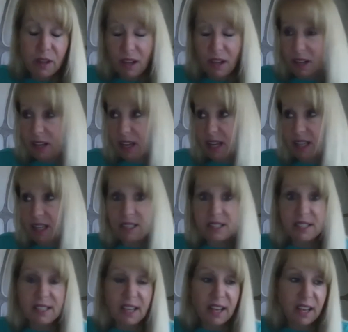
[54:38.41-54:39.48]
uh, and
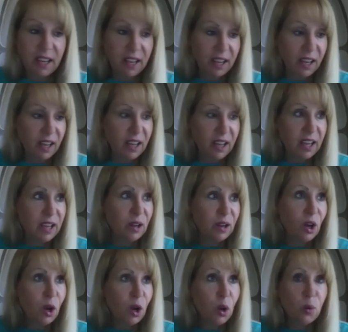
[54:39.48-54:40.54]
say, hey,
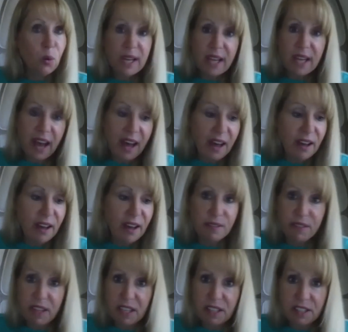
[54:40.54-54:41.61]
we have
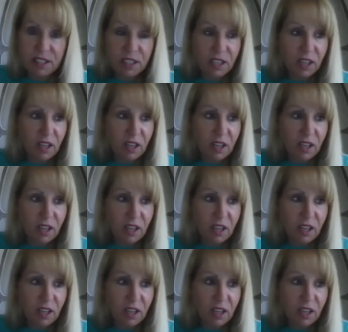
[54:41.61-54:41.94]
this,